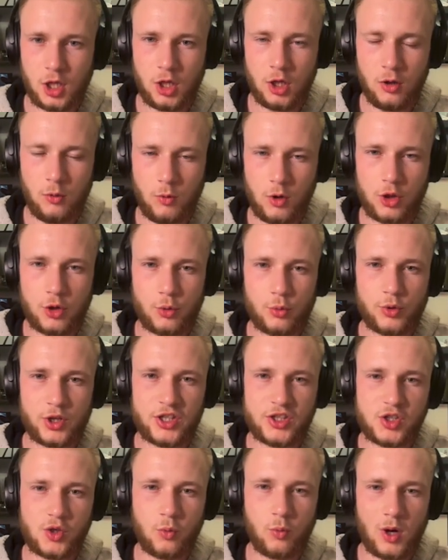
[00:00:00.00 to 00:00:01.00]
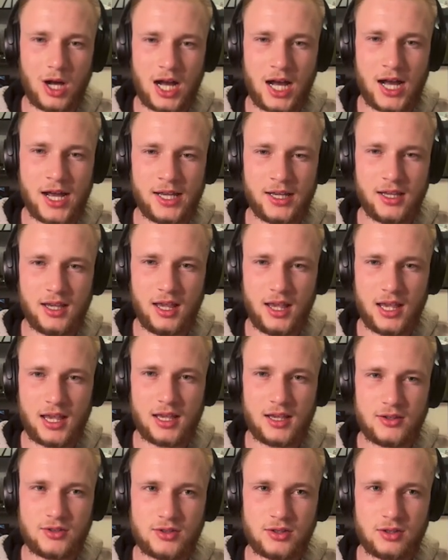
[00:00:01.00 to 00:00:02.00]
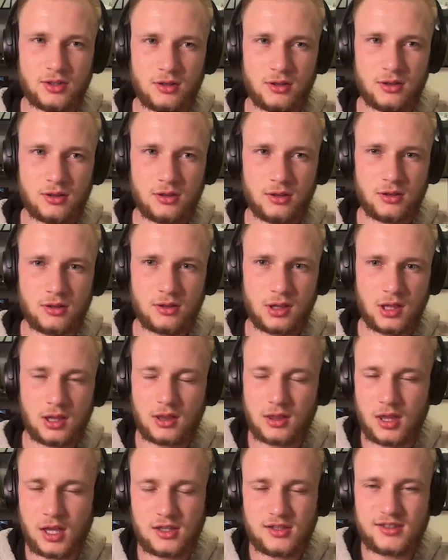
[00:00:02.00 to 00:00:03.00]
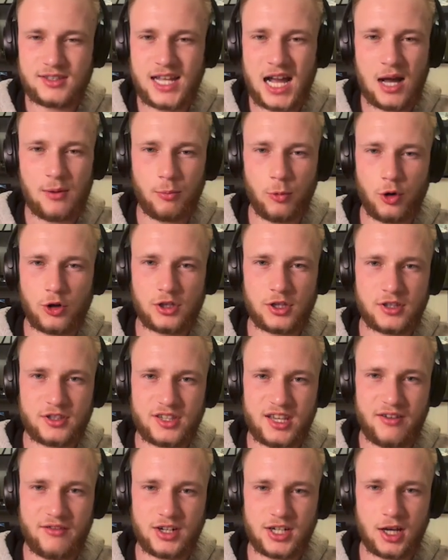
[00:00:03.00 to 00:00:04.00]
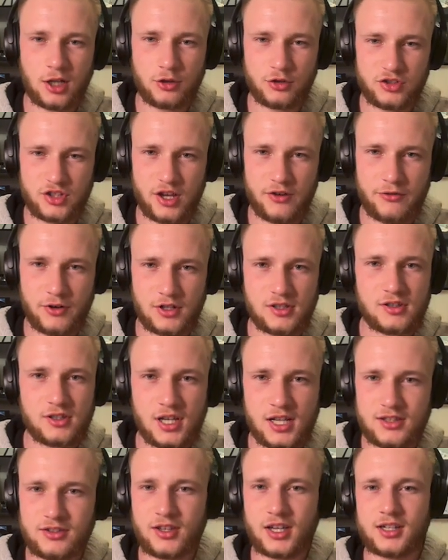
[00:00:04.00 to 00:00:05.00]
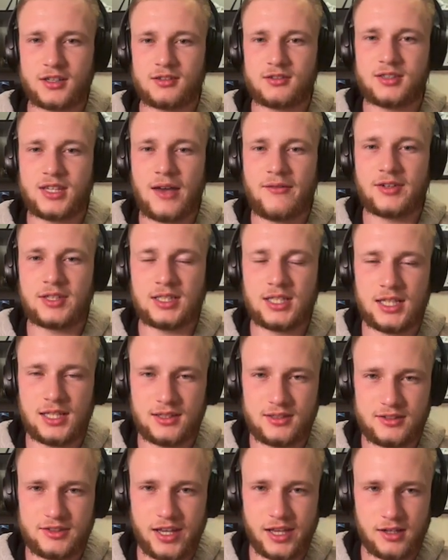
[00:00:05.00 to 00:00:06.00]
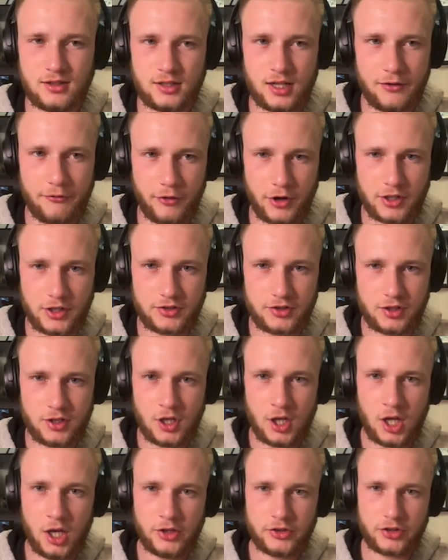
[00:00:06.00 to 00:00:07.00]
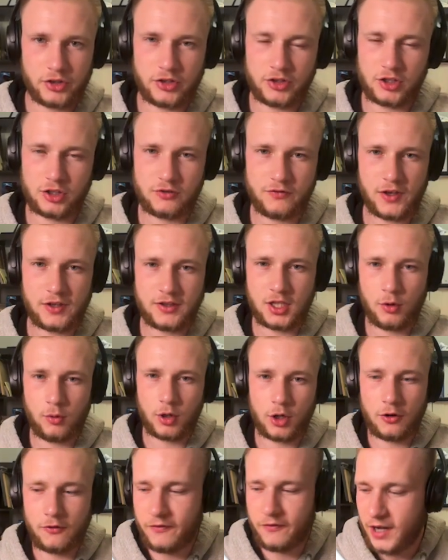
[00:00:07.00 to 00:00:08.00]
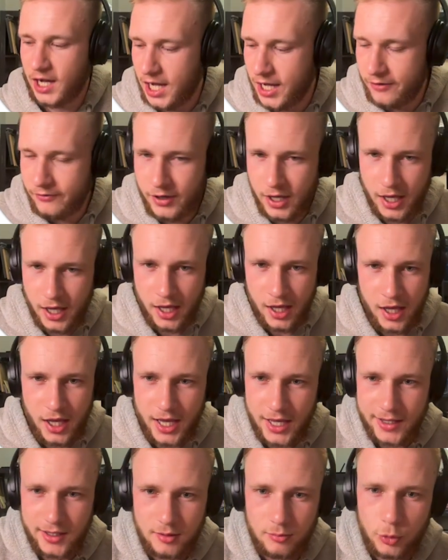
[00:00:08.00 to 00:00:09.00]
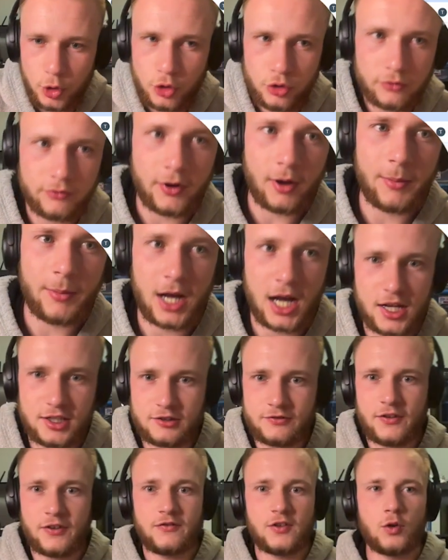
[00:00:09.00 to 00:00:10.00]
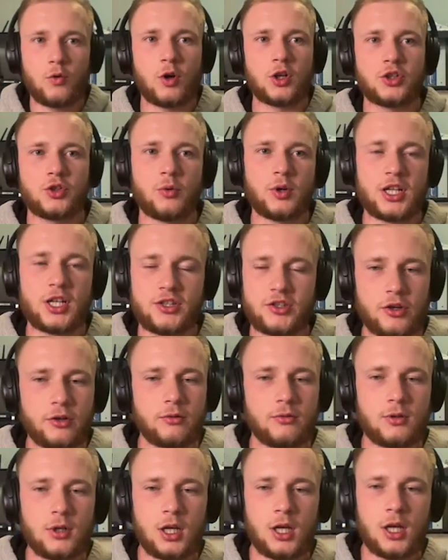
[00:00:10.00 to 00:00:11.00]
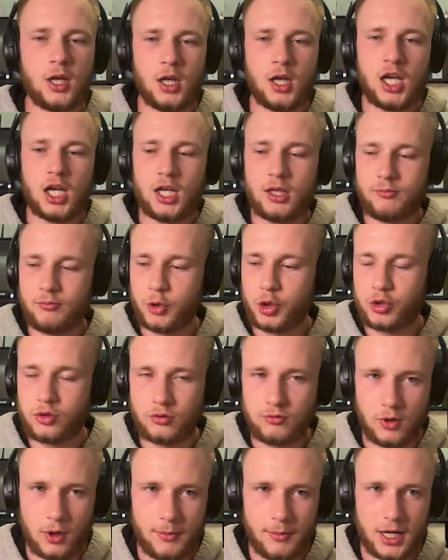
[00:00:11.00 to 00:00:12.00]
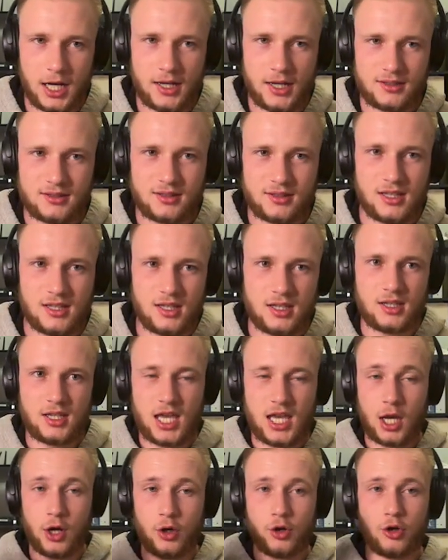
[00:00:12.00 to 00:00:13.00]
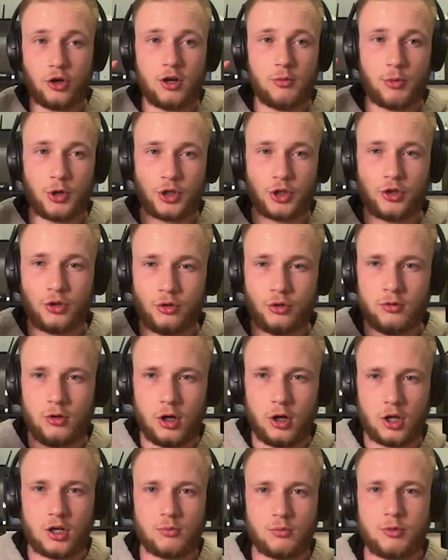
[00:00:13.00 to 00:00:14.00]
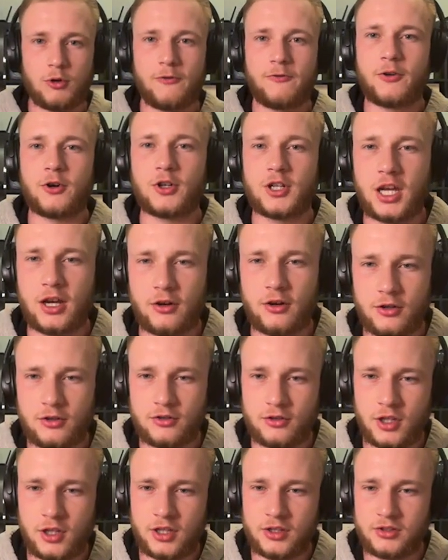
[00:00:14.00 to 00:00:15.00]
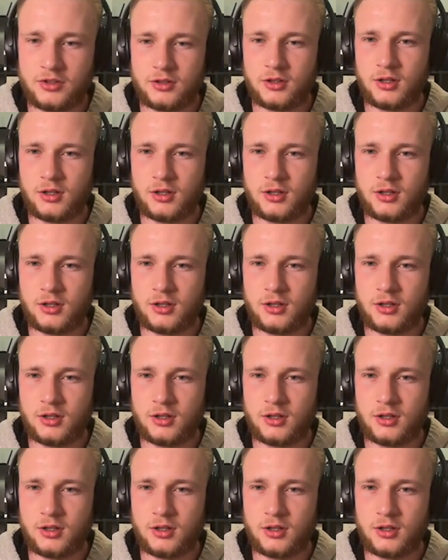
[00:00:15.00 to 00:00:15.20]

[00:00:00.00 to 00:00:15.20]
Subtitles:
Well, the reason why is it's not more than $7 difference. It's like 17-cent difference. So this is 5105 and Mutual of Omaha is 5122. Mutual of Omaha is the carrier number 2 on our preferred carriers list.